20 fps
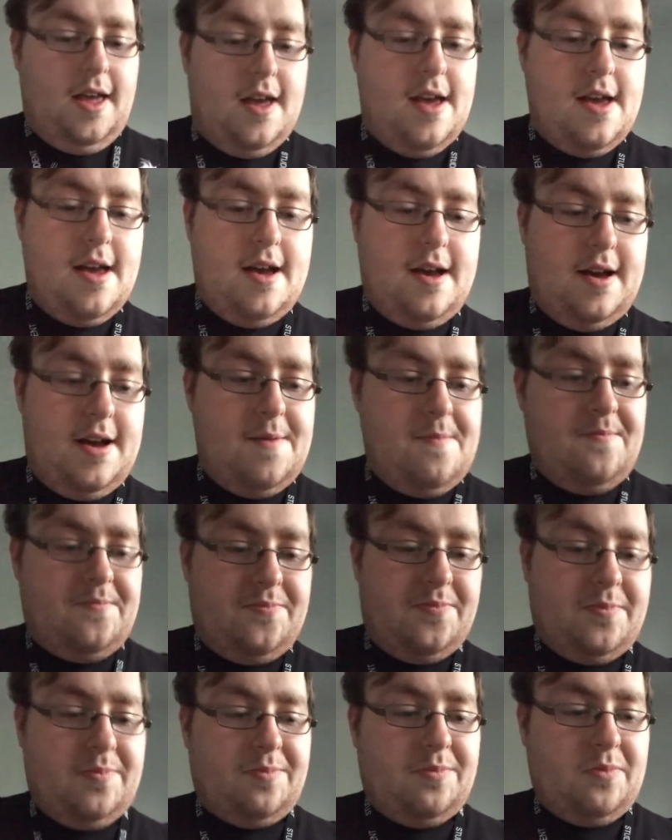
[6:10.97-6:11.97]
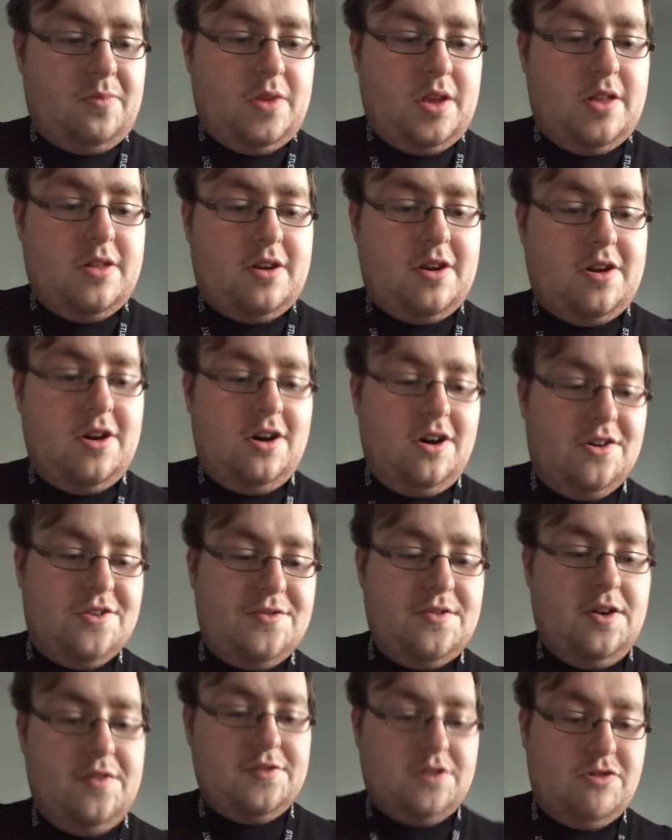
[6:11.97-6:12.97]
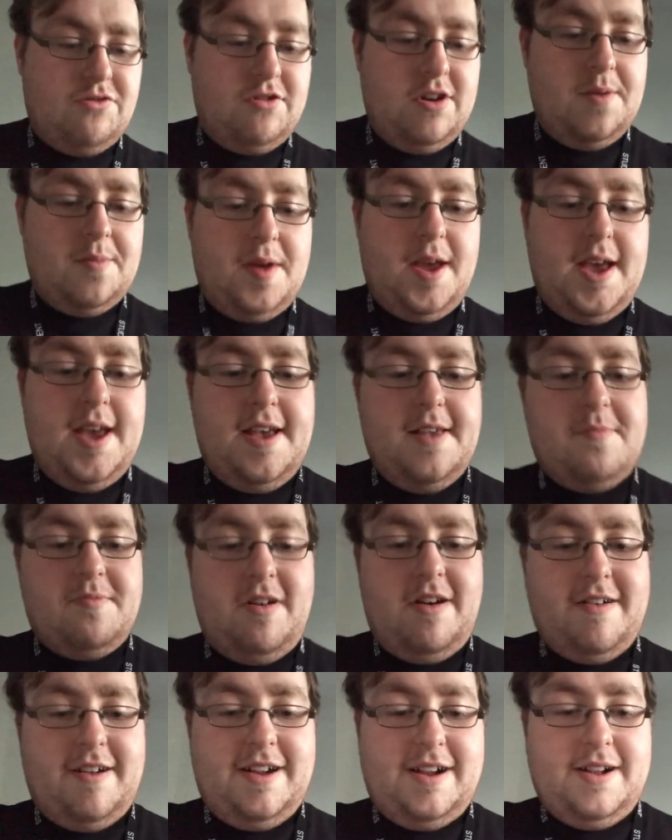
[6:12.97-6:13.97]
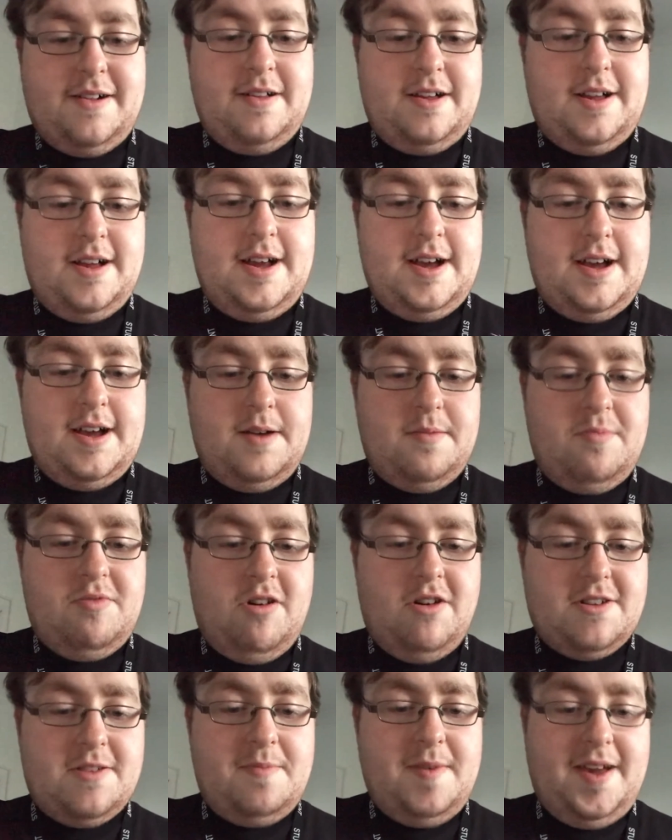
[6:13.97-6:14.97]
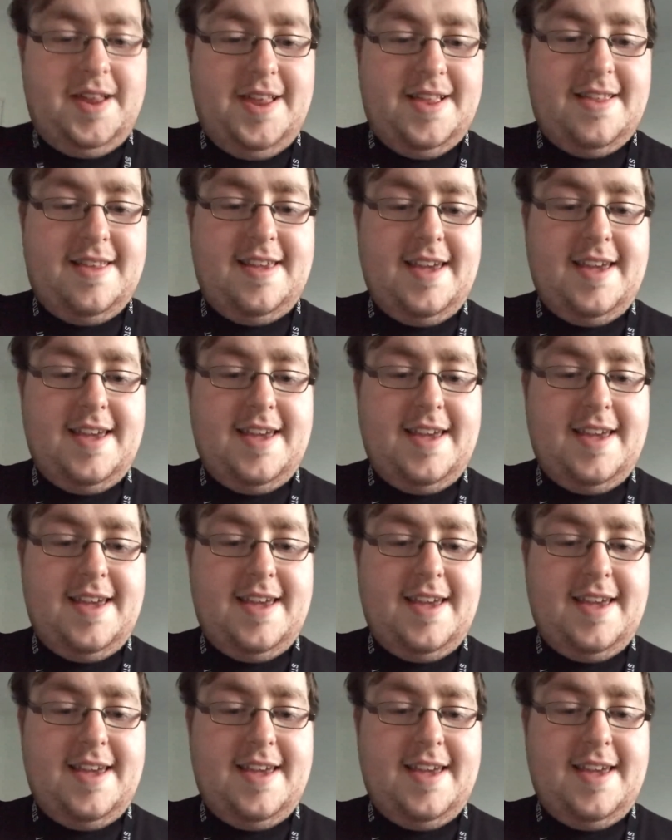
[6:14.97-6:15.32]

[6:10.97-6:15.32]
The cost of the trip is approximately